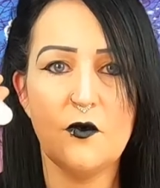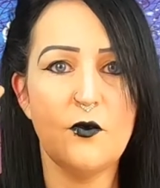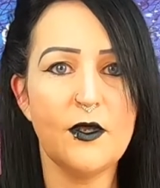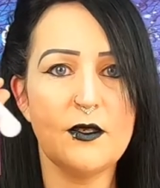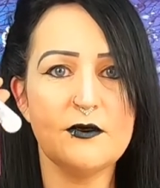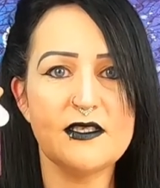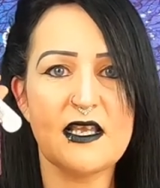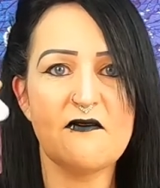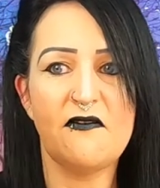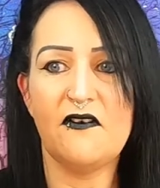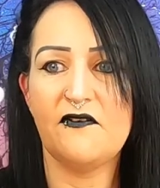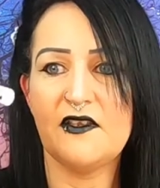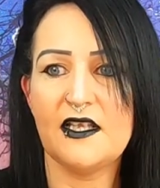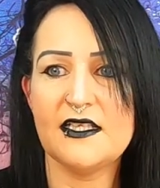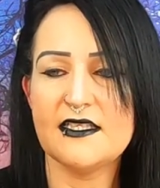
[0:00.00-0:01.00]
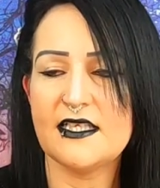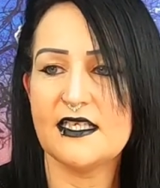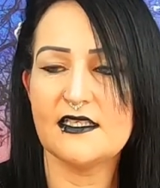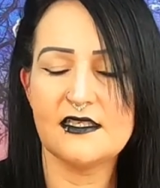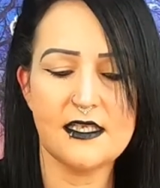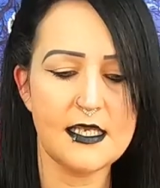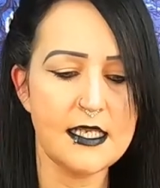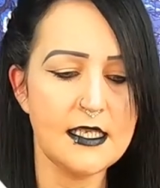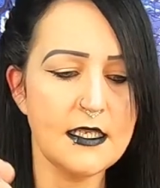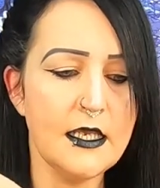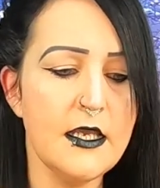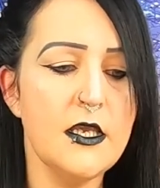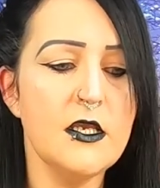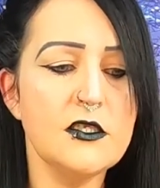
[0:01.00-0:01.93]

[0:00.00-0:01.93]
when I was like 15, 16,